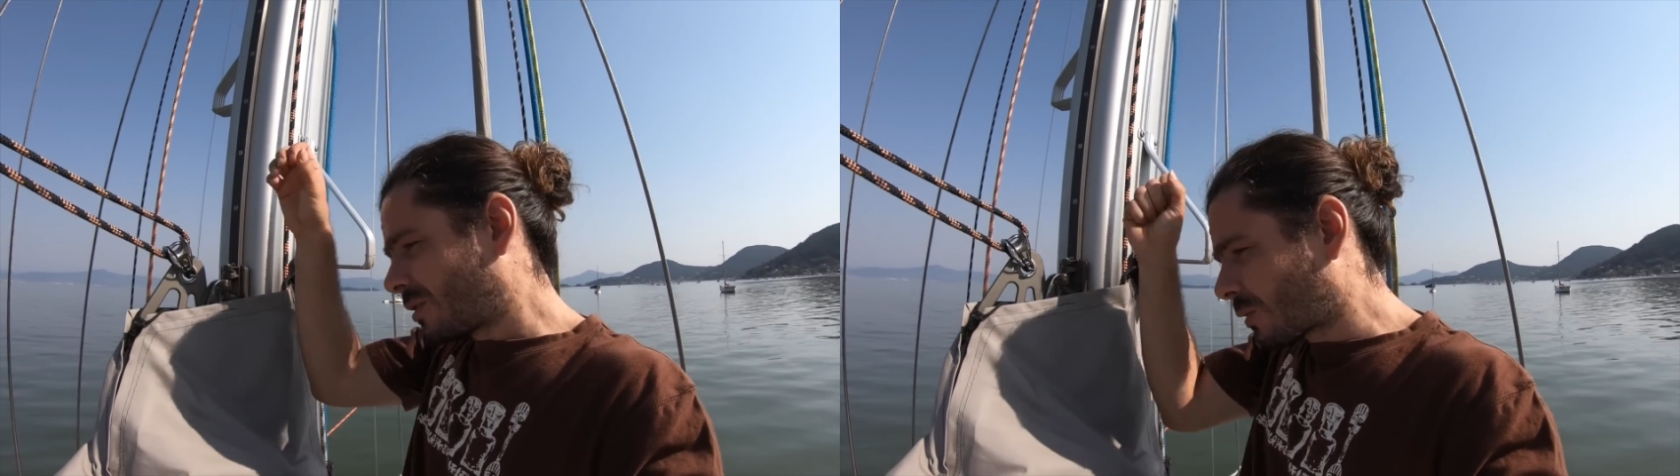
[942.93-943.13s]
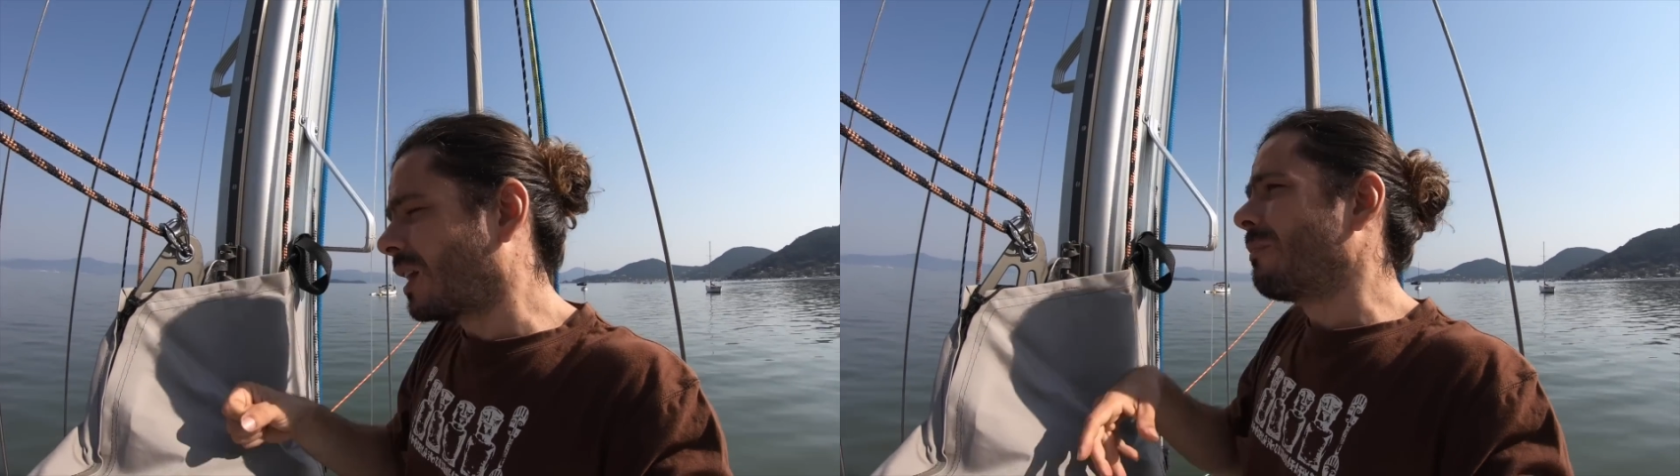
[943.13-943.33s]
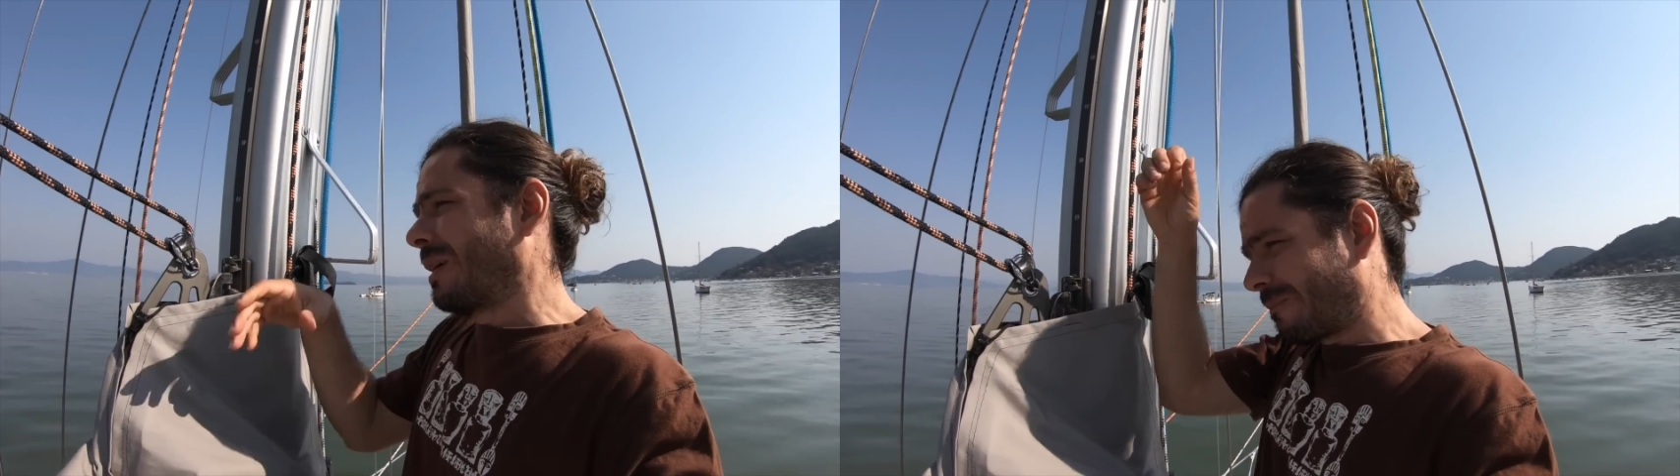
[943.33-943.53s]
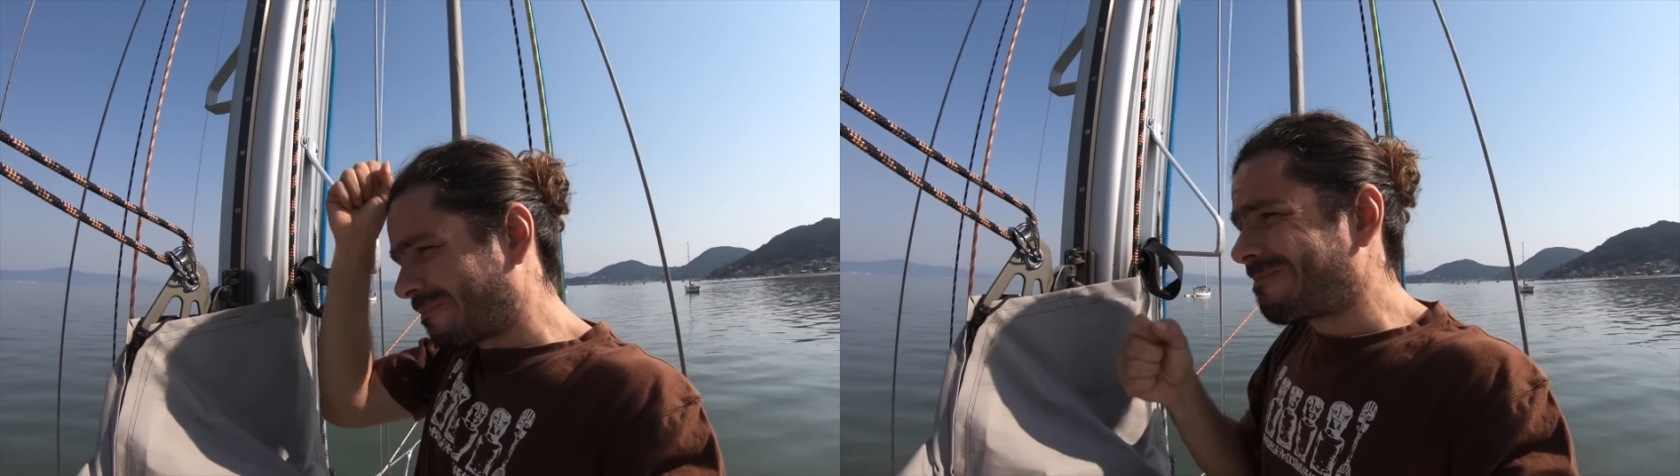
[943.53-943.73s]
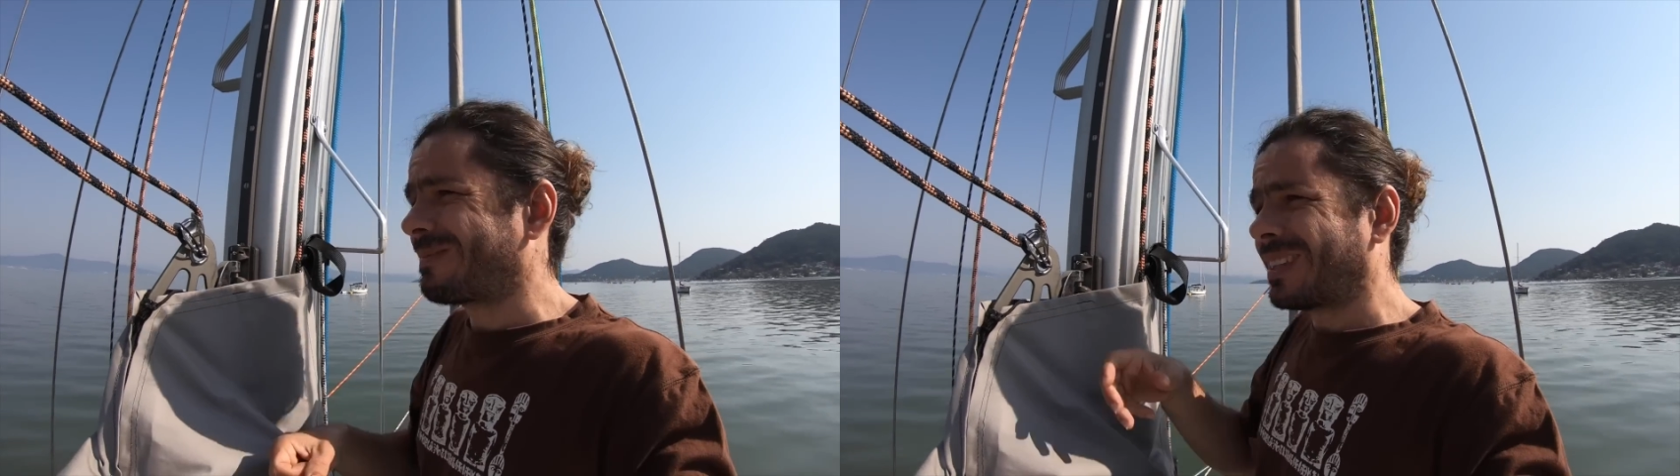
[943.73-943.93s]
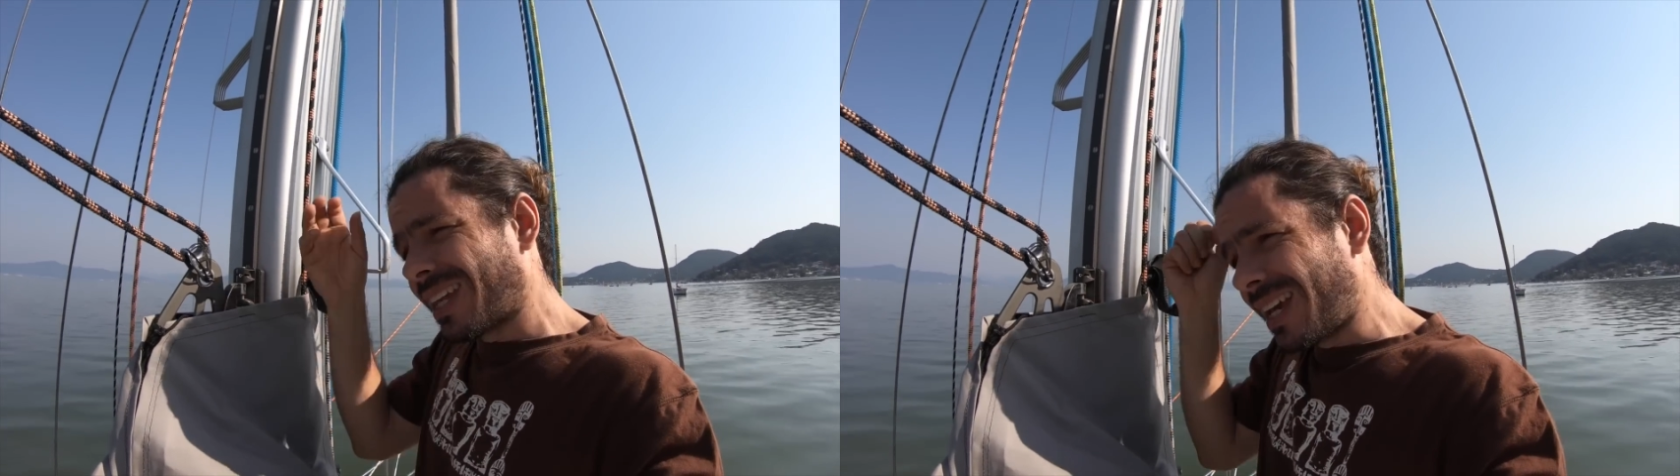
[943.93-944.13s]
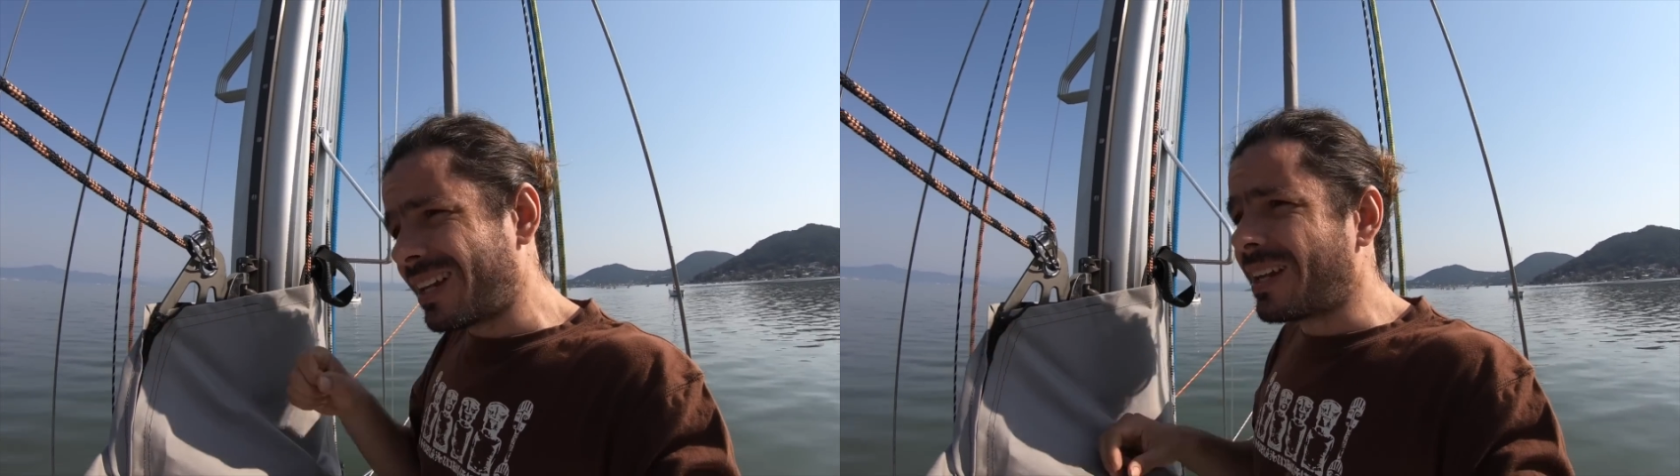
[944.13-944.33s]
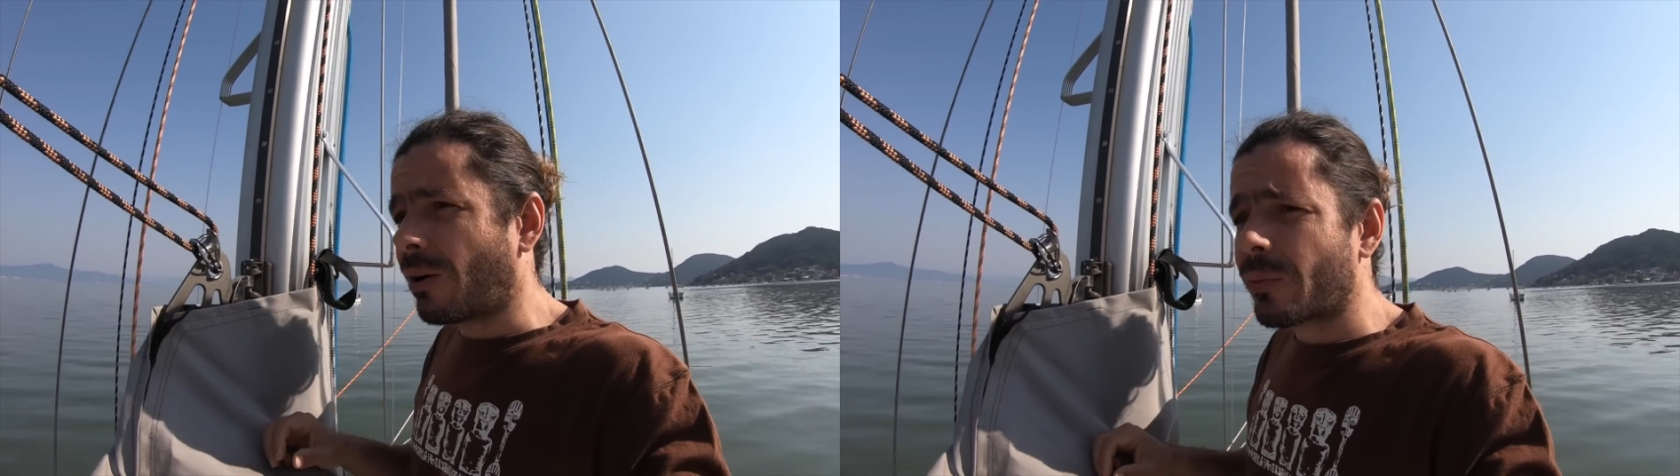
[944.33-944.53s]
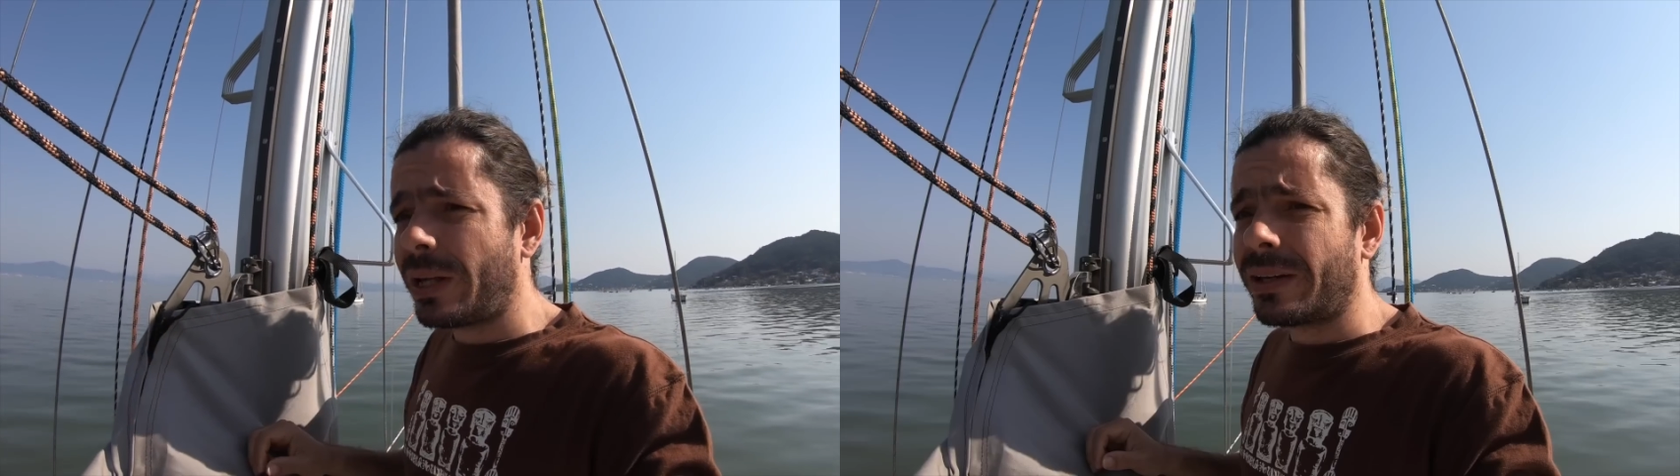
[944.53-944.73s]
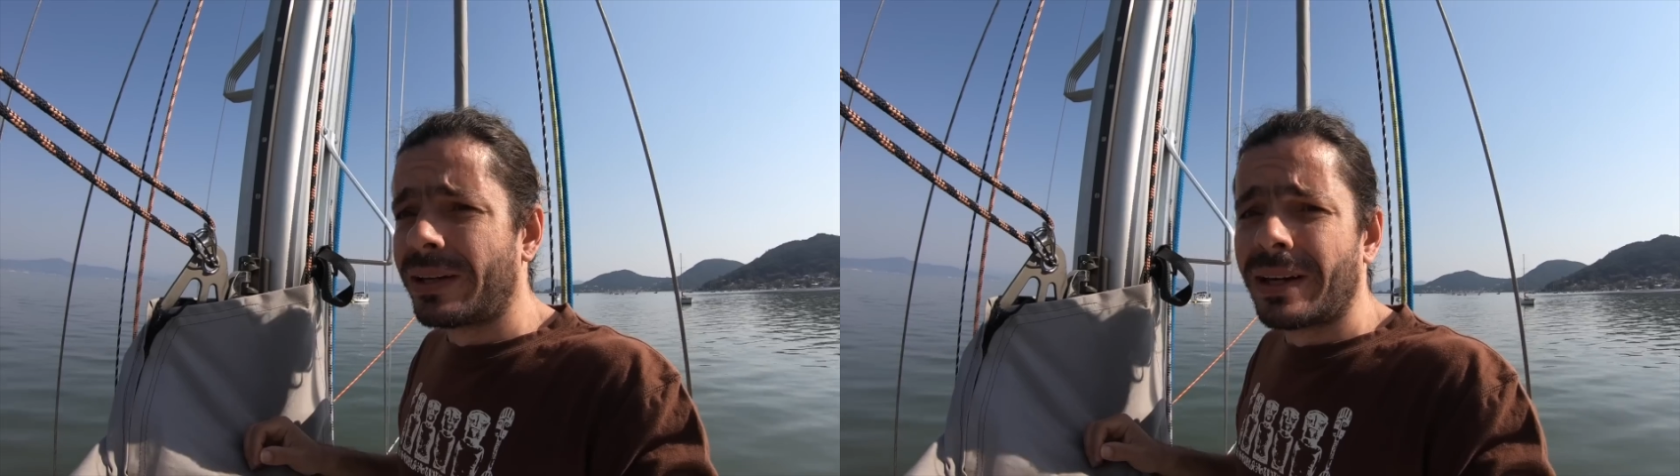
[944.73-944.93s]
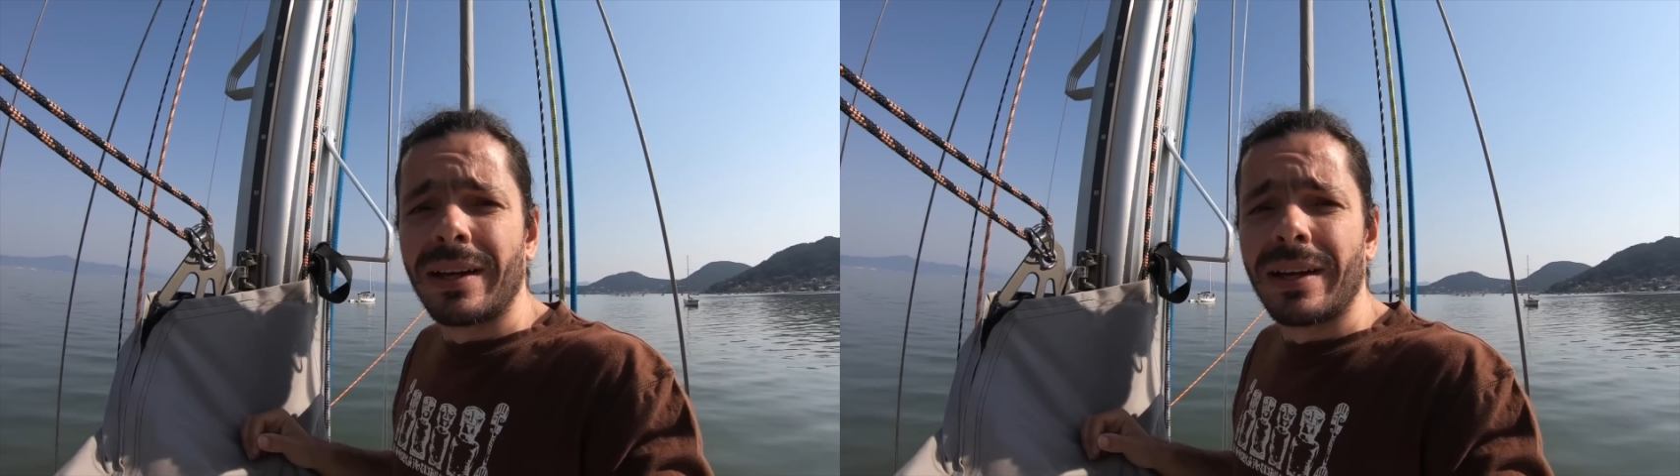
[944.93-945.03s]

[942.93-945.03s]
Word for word: to come and take it down really